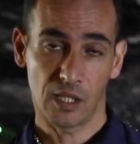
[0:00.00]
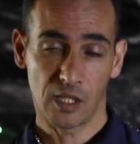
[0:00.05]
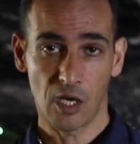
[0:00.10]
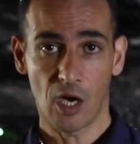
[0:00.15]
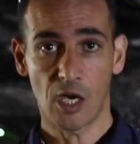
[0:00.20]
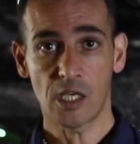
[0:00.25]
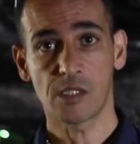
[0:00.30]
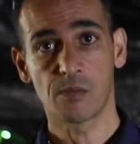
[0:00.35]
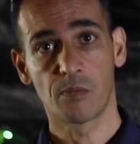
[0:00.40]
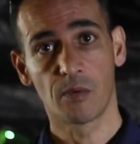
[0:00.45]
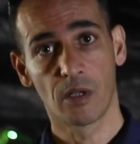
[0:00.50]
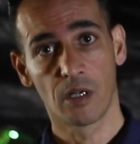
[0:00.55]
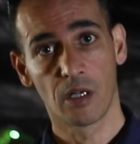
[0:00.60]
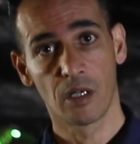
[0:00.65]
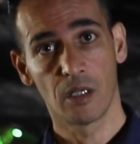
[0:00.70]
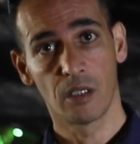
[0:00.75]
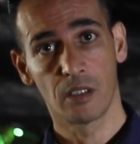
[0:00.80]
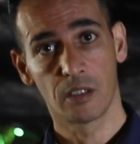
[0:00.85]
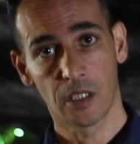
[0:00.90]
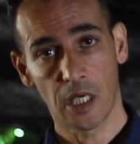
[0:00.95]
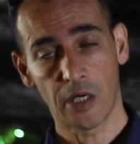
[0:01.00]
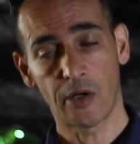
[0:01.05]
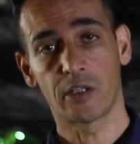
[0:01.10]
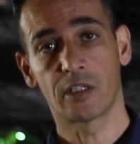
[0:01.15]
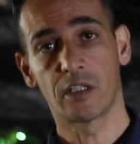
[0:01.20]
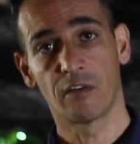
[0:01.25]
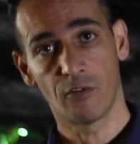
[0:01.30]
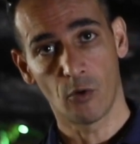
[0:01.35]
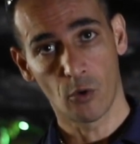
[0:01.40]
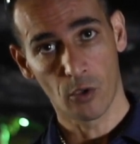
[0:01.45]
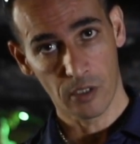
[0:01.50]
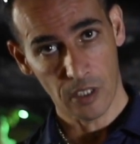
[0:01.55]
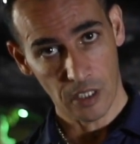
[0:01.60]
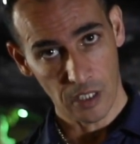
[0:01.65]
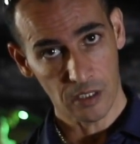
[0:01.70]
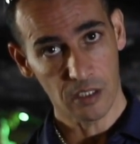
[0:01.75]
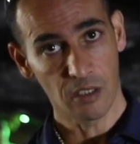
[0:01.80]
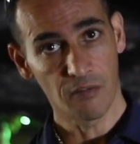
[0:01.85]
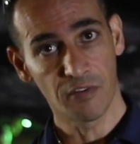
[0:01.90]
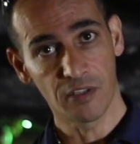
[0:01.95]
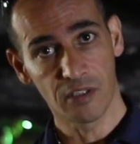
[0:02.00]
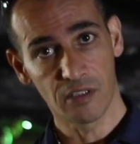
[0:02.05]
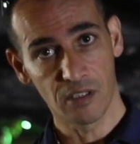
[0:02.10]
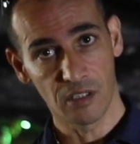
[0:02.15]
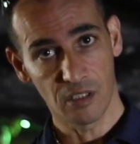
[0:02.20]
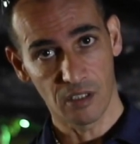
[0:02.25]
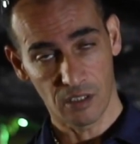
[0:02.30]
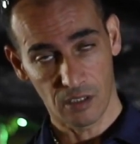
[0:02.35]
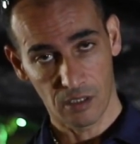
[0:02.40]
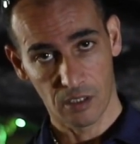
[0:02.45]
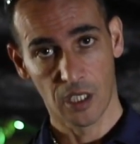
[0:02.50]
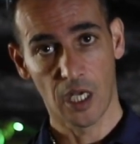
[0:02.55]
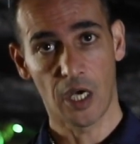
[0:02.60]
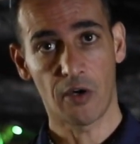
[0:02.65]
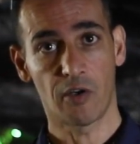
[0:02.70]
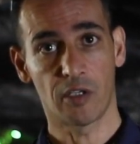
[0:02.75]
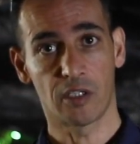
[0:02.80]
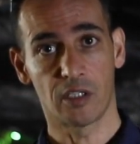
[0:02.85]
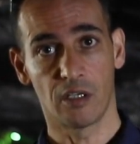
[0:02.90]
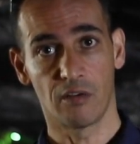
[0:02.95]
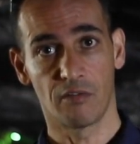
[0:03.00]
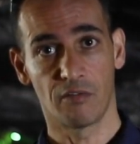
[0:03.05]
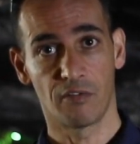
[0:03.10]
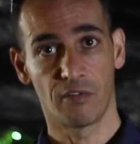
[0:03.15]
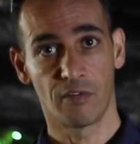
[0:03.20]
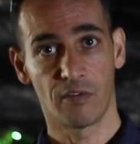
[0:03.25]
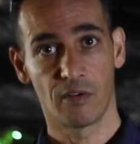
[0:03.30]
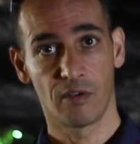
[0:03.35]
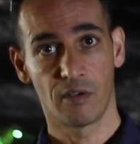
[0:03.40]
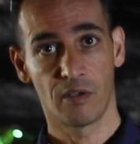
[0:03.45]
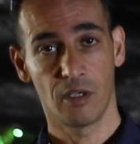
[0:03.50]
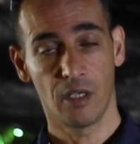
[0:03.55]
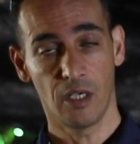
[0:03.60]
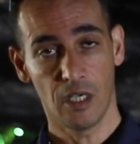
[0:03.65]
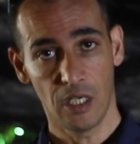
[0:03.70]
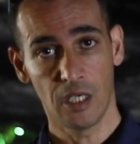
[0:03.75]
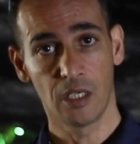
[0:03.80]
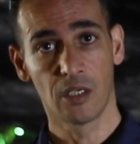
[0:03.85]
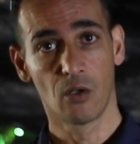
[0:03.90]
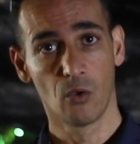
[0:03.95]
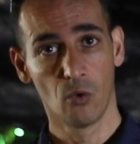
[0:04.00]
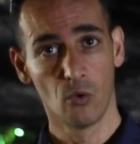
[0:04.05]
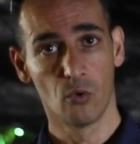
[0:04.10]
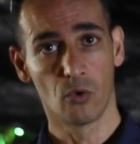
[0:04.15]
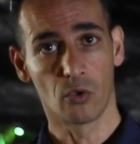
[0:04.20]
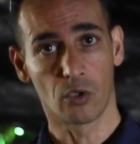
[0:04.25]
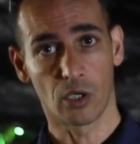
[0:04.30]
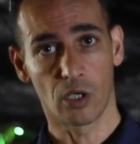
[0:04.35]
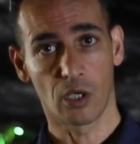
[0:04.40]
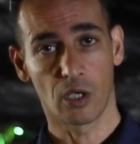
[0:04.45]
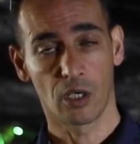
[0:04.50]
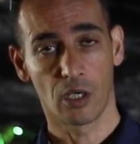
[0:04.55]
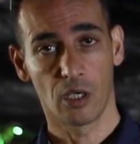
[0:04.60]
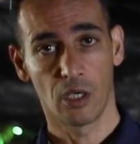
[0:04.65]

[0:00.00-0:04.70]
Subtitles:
gospel narrative or the nativity narrative in Luke,